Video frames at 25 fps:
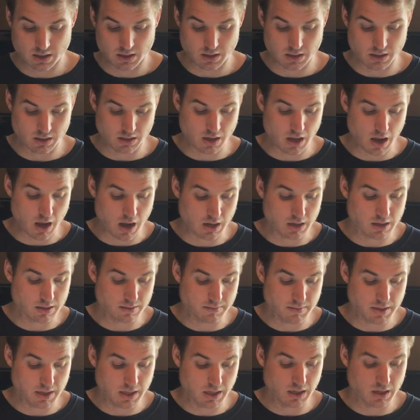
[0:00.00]

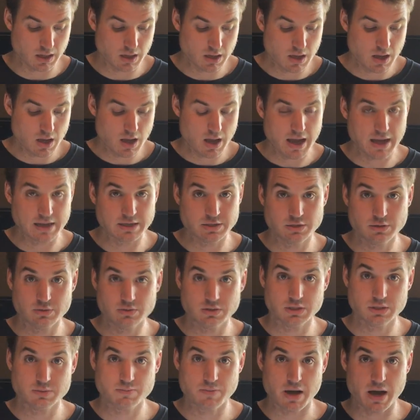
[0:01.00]
economy as soon
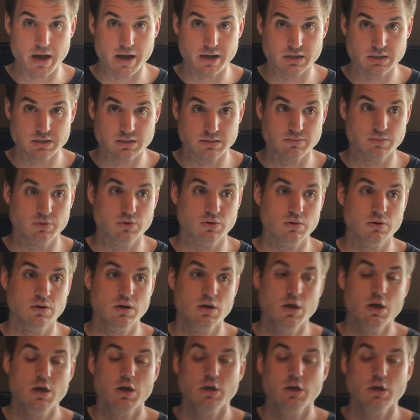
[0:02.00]
as possible,